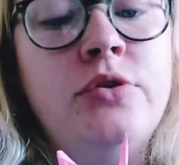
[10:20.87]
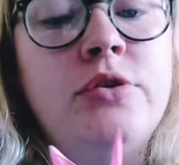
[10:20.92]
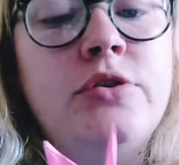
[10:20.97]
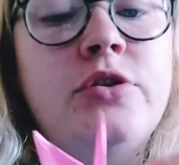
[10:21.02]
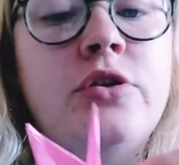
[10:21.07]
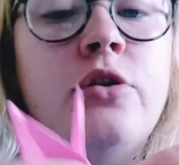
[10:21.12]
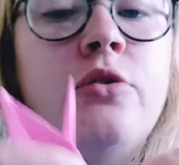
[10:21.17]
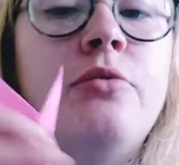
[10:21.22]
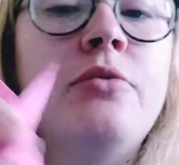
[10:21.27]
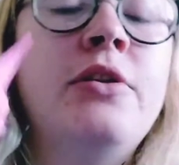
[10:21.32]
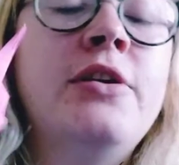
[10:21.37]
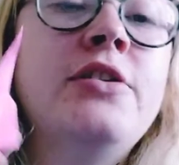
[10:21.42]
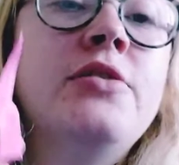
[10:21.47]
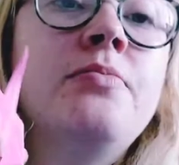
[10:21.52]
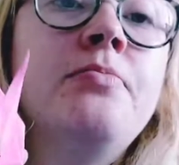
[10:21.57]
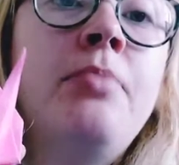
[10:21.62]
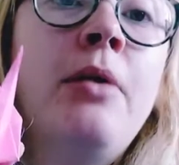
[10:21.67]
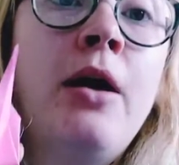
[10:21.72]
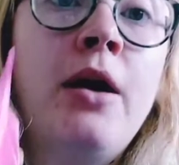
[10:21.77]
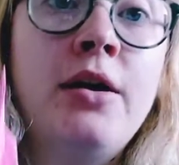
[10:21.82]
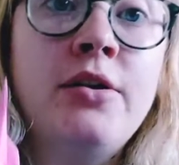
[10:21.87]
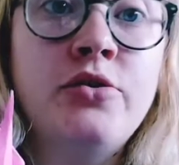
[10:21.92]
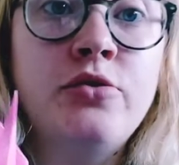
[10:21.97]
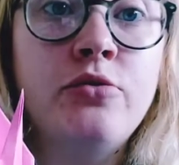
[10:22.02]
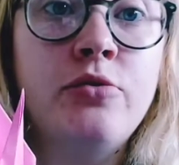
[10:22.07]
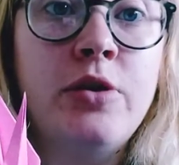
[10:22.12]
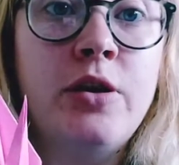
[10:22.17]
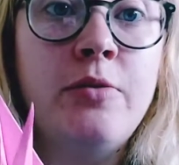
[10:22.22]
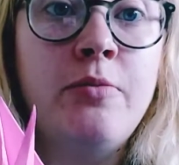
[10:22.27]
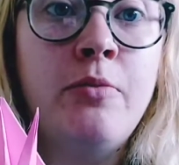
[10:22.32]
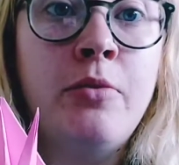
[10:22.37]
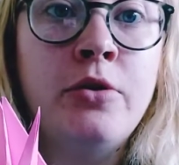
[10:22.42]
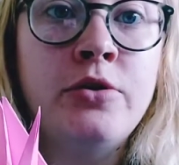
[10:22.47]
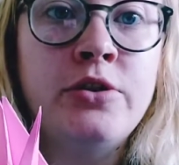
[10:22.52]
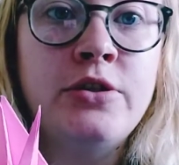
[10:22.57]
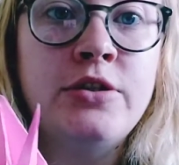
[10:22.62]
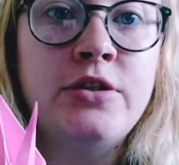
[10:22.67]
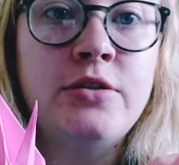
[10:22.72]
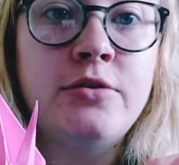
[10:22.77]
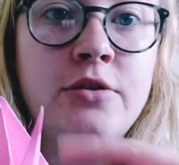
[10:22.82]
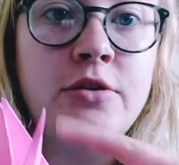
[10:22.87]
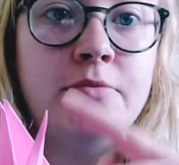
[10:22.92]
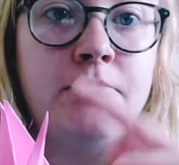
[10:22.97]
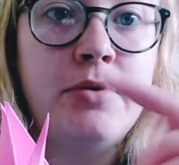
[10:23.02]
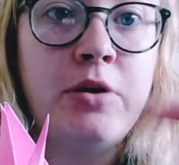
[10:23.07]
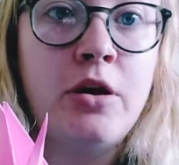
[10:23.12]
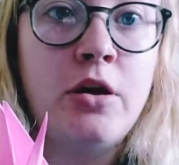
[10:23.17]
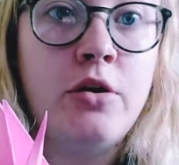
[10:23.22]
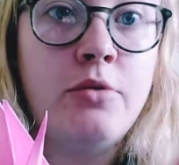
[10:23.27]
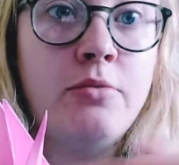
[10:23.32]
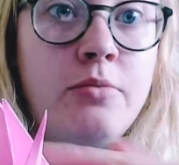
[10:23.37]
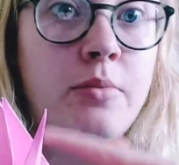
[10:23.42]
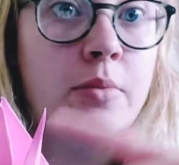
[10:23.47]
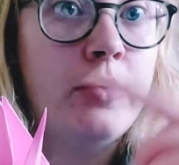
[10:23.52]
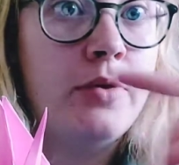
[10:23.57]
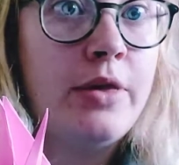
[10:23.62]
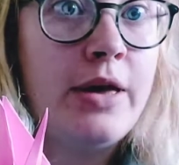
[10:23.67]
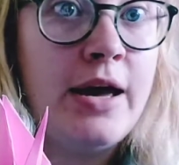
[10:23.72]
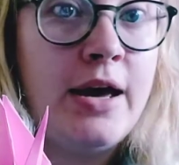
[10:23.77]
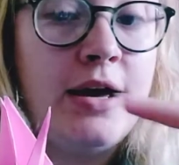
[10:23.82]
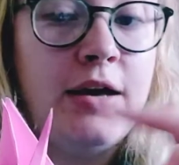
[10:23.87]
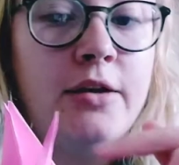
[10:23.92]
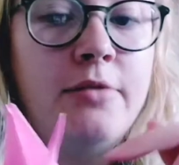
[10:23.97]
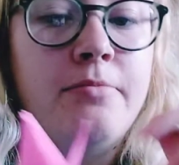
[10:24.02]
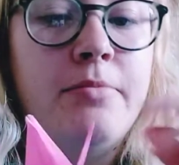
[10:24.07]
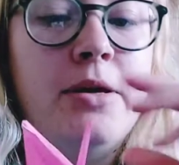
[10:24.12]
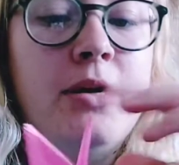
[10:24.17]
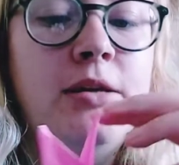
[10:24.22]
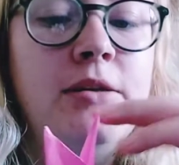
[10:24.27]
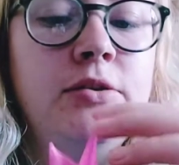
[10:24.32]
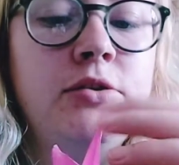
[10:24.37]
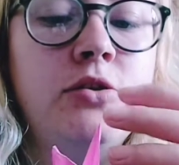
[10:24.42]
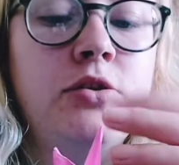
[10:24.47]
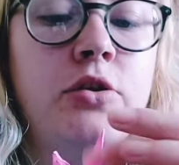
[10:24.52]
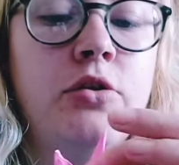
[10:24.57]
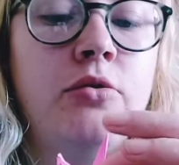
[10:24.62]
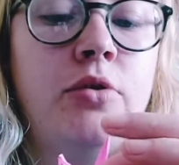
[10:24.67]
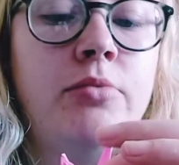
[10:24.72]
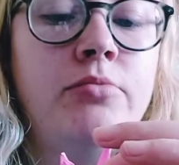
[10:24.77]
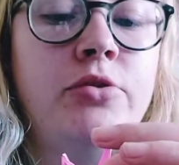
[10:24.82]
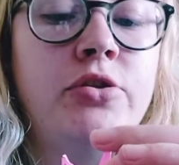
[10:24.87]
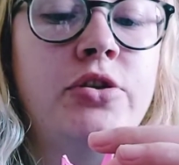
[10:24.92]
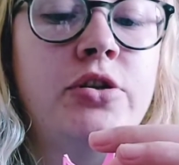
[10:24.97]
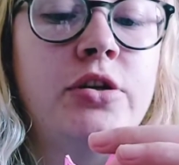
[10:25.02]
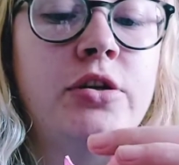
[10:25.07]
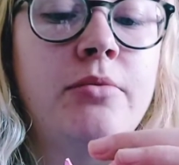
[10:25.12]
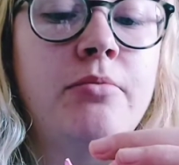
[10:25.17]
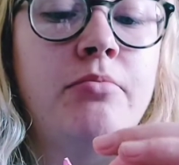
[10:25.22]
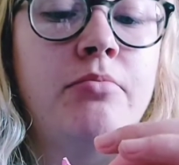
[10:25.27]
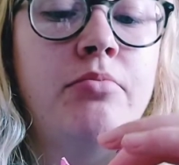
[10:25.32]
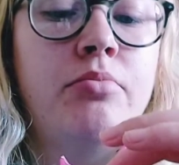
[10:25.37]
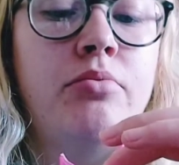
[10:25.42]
So this part is already wanting to become the headpiece, so I'm just going to